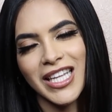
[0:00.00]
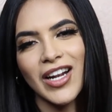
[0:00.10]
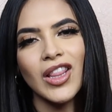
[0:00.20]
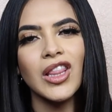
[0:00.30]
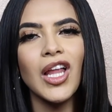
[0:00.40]
that
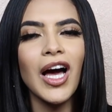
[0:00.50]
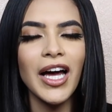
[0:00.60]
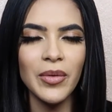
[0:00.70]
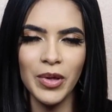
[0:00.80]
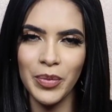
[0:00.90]
a
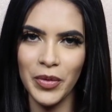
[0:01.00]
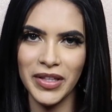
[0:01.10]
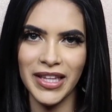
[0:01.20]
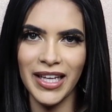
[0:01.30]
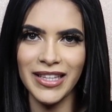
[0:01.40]
lot of people
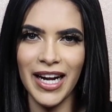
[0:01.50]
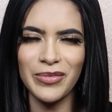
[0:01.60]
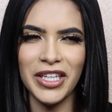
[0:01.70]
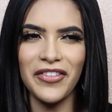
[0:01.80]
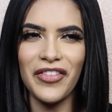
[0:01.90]
would think that I'm
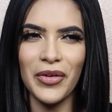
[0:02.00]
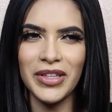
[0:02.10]
trying to flirt